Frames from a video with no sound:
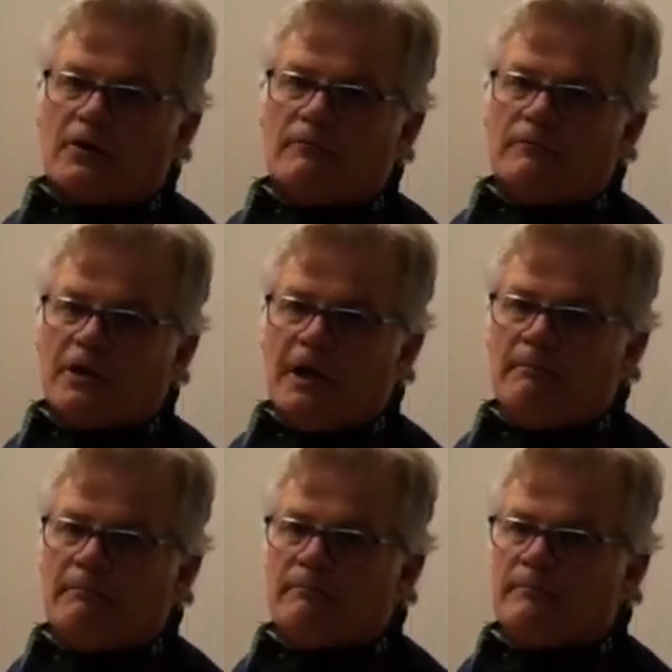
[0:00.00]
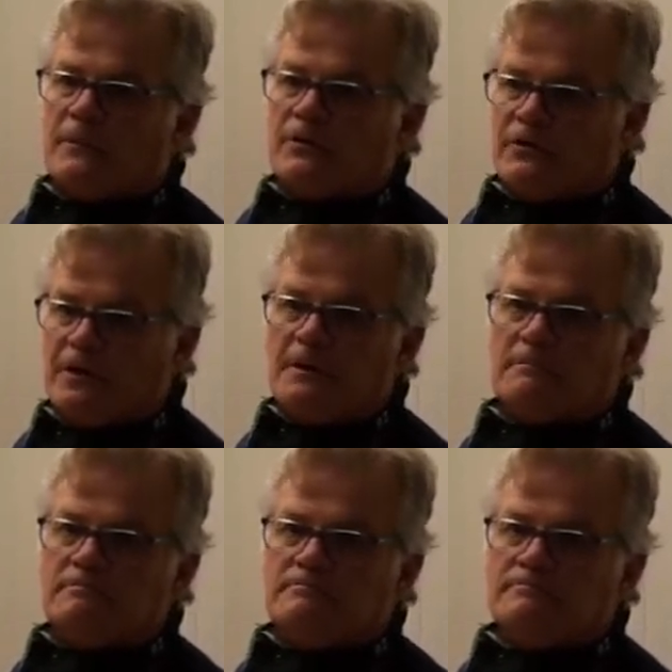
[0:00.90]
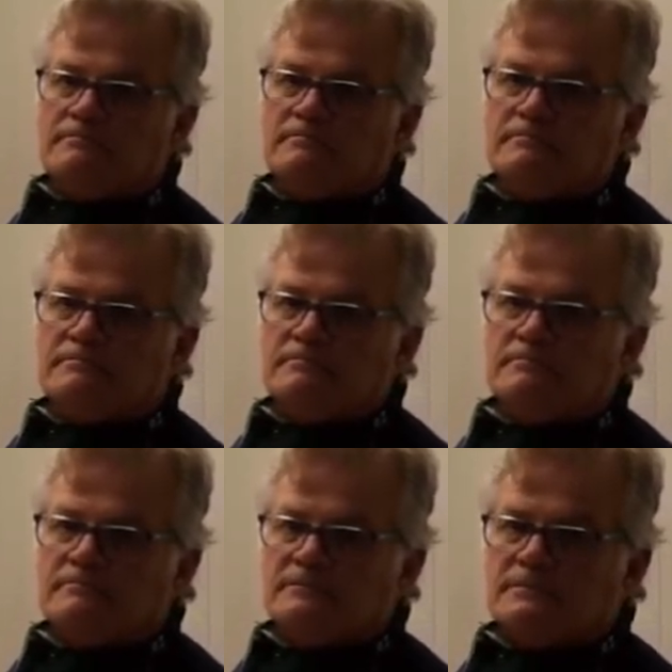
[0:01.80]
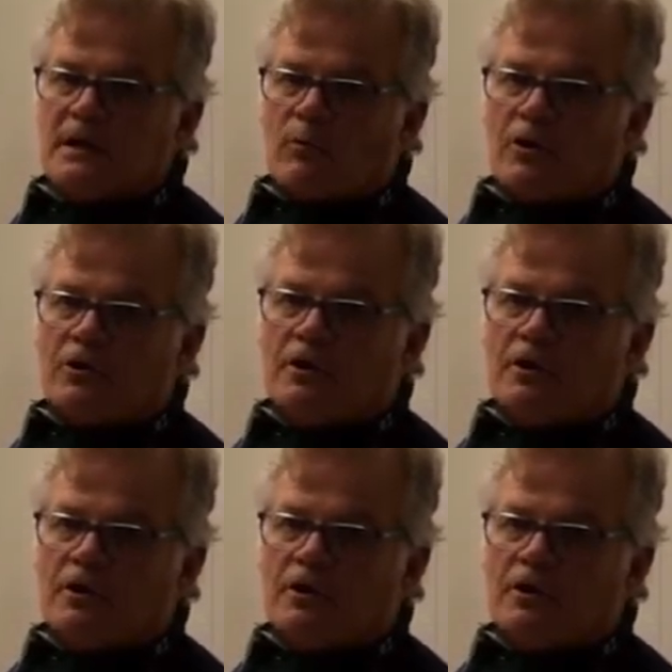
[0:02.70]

Okay? You see it? That worked good?